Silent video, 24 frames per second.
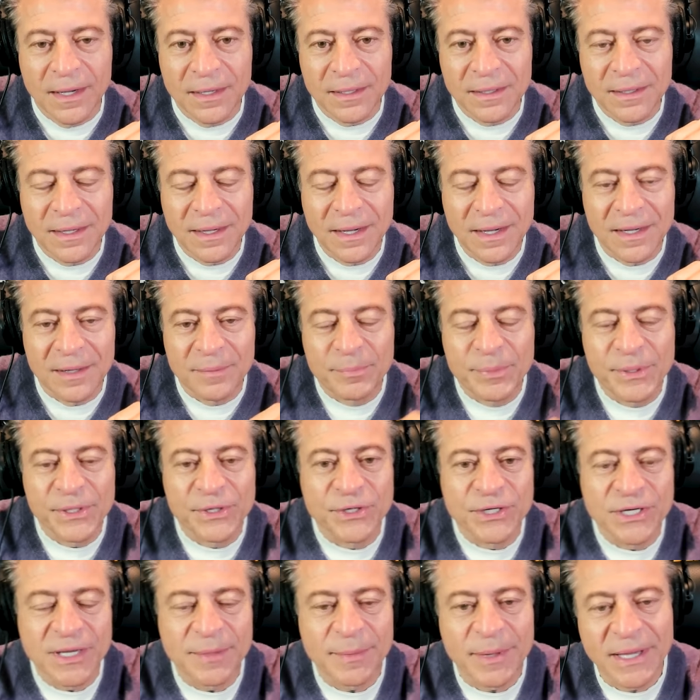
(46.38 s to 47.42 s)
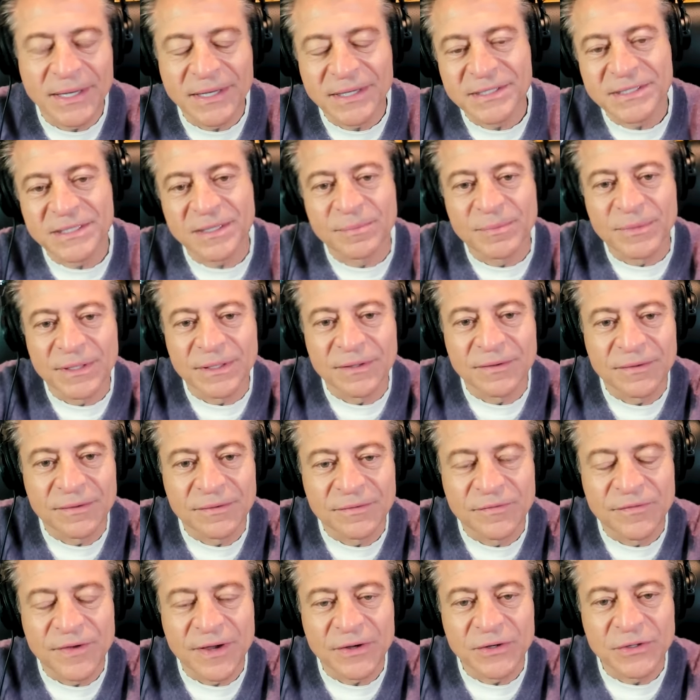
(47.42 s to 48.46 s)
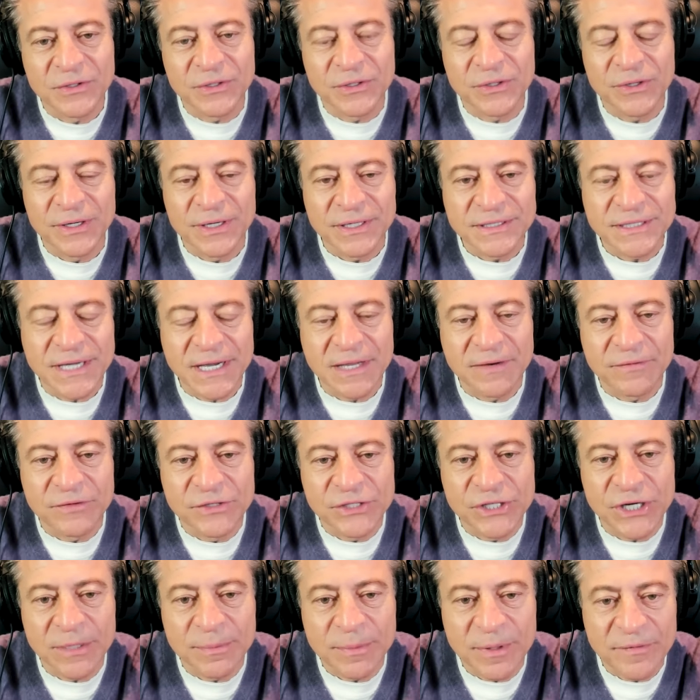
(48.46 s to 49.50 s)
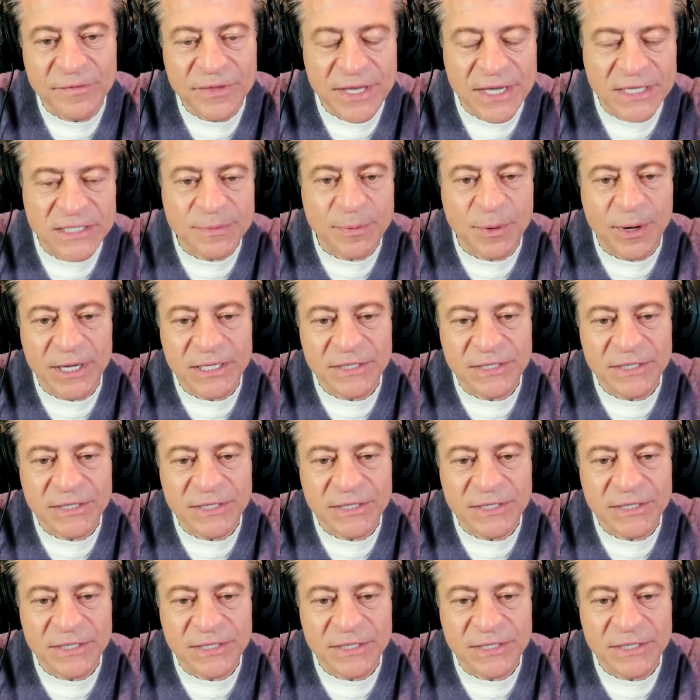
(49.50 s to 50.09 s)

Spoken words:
Hi, I'm Peter Diamandis. I'm the founder and executive chairman of the XPRIZE